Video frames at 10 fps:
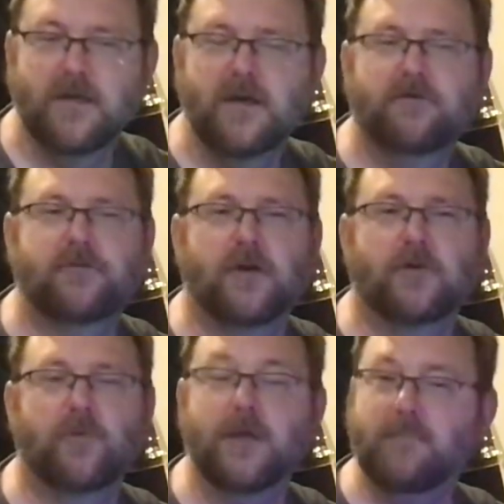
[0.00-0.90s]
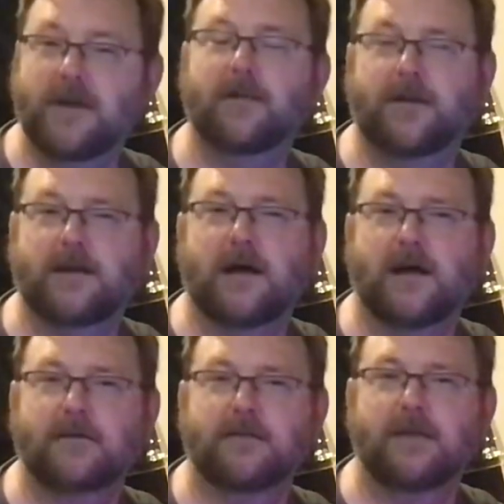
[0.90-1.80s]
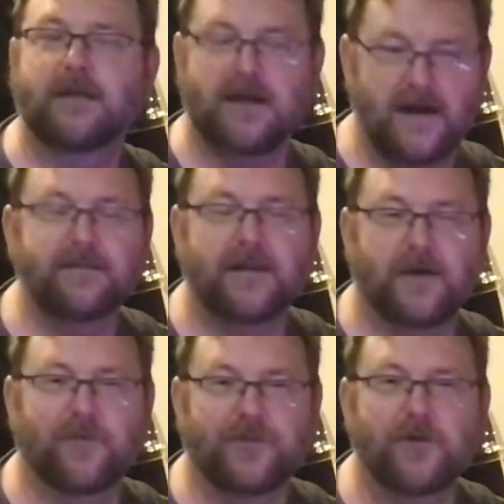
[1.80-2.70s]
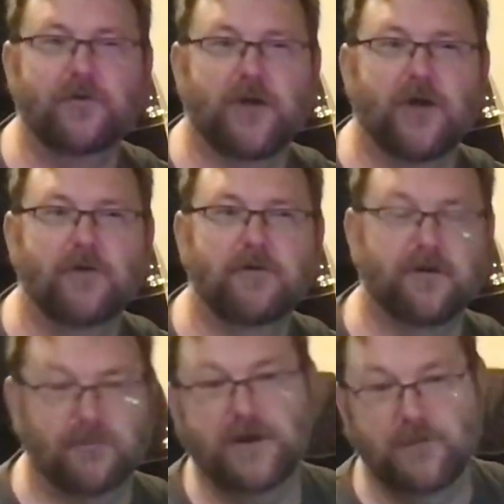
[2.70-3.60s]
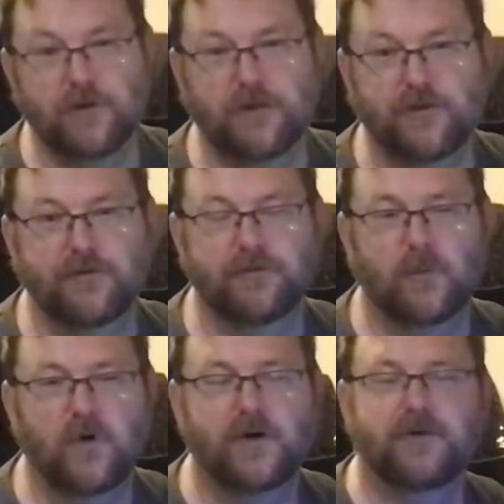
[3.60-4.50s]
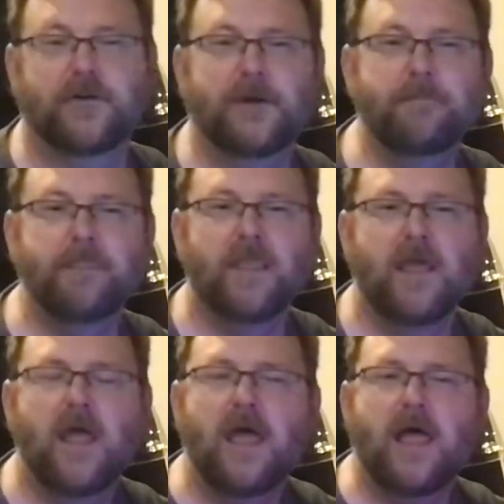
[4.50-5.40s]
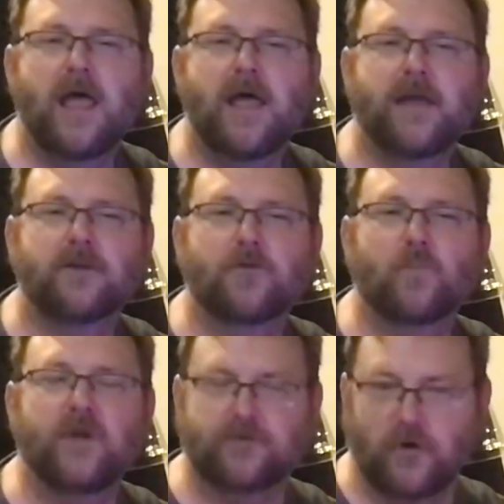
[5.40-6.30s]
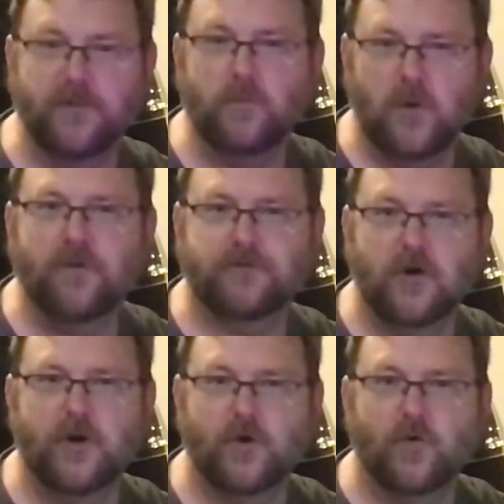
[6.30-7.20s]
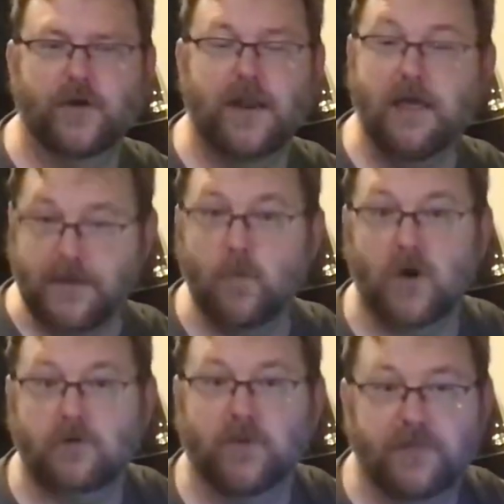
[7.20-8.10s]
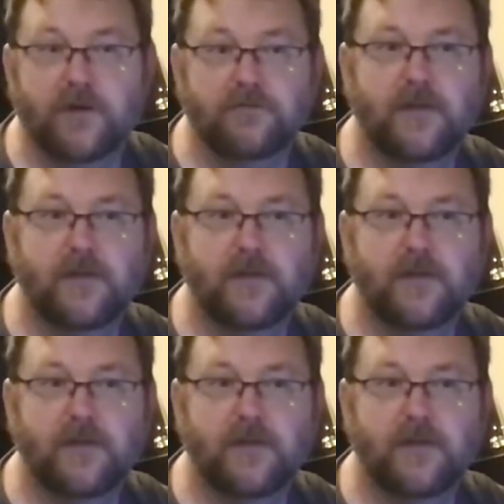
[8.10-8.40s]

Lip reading: So we immediately got in contact with UCO, because we didn't want to lose the warranty, and we told them what was going on, and they worked with us.